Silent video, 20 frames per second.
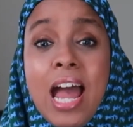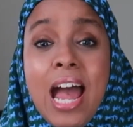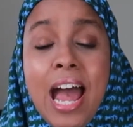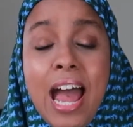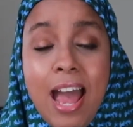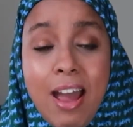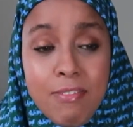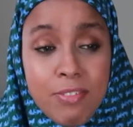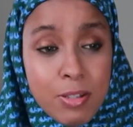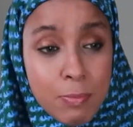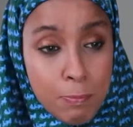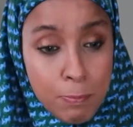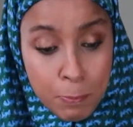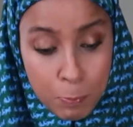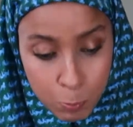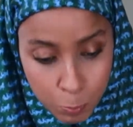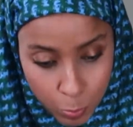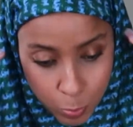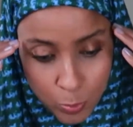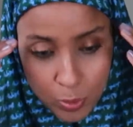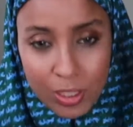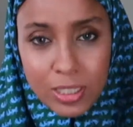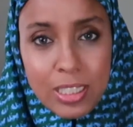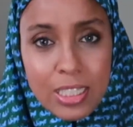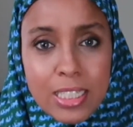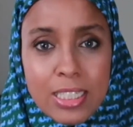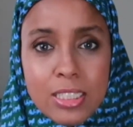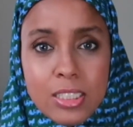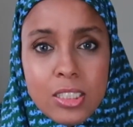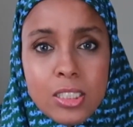have a
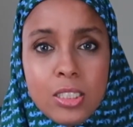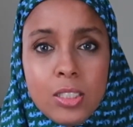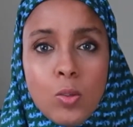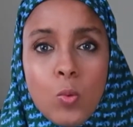brilliant